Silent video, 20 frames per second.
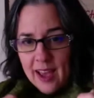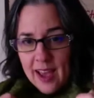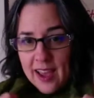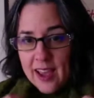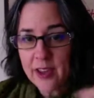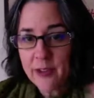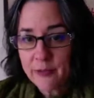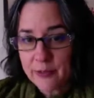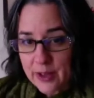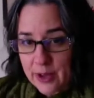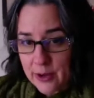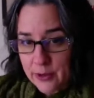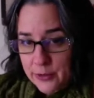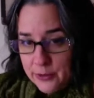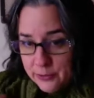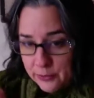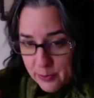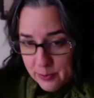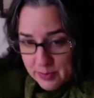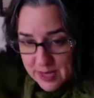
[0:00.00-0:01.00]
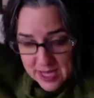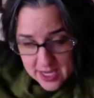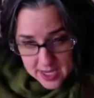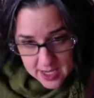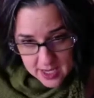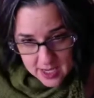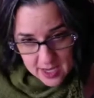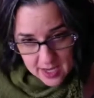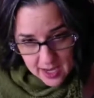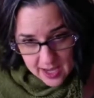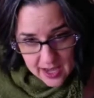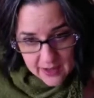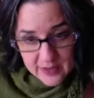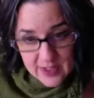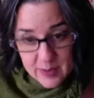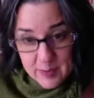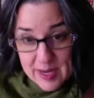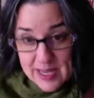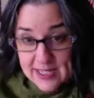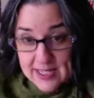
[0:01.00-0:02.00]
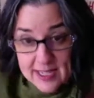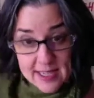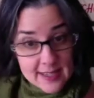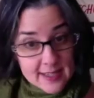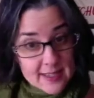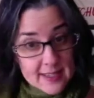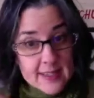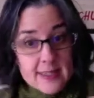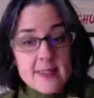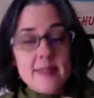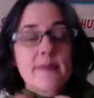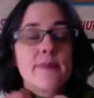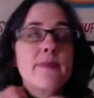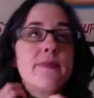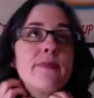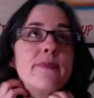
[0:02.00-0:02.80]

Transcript: I have found for me, I have some ideas,